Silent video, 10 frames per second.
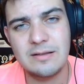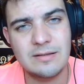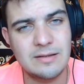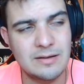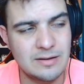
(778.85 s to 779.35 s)

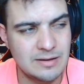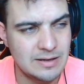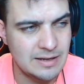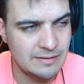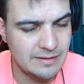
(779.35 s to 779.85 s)

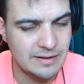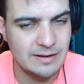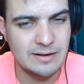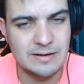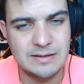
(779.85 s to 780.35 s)

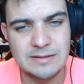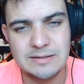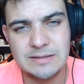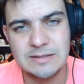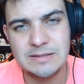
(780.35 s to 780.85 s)
the
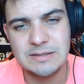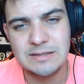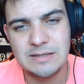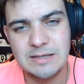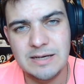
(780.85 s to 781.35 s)

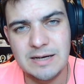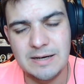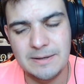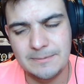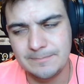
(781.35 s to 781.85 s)

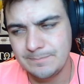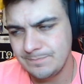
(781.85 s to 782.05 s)
um,